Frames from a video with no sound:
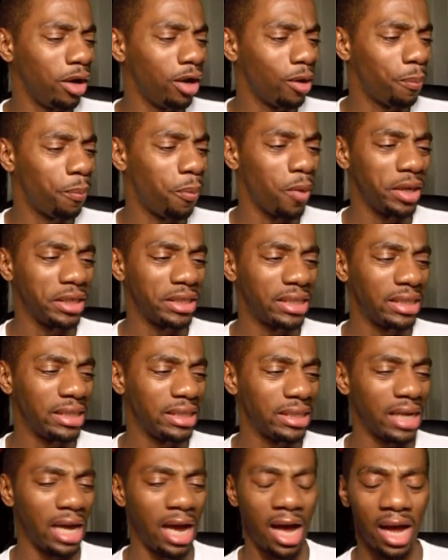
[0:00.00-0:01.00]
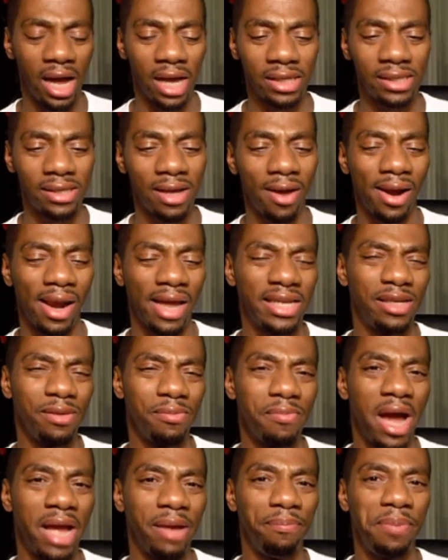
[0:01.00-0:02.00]
At one little point, she sounded
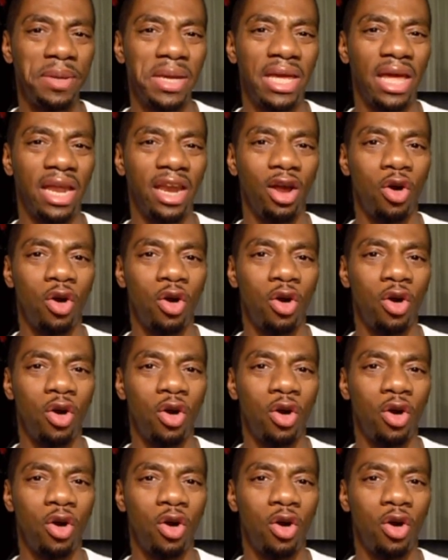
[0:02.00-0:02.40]
like she might